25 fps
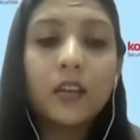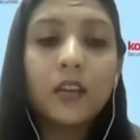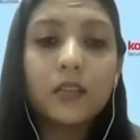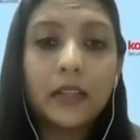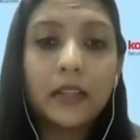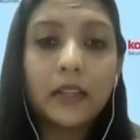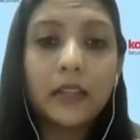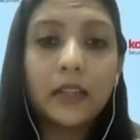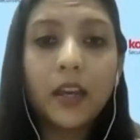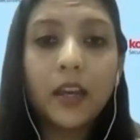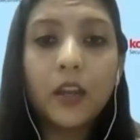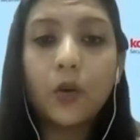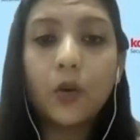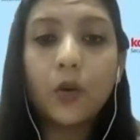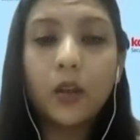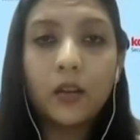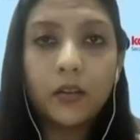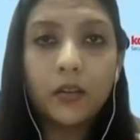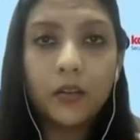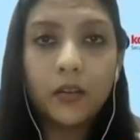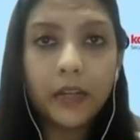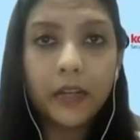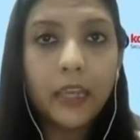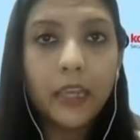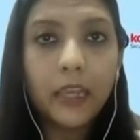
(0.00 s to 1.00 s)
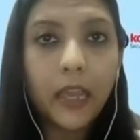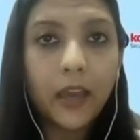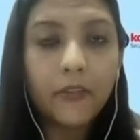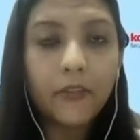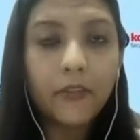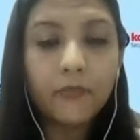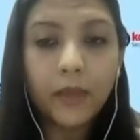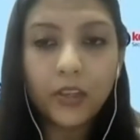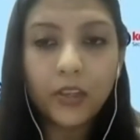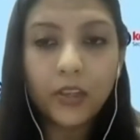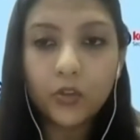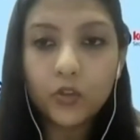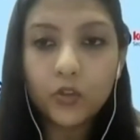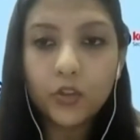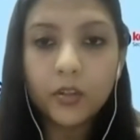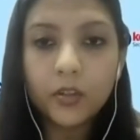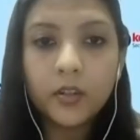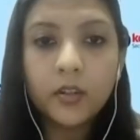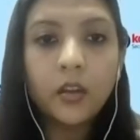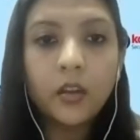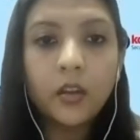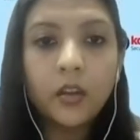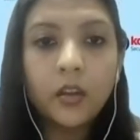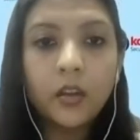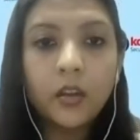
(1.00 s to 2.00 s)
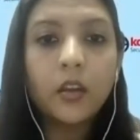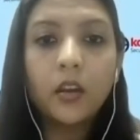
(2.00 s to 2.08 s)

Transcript: Like I already have mentioned,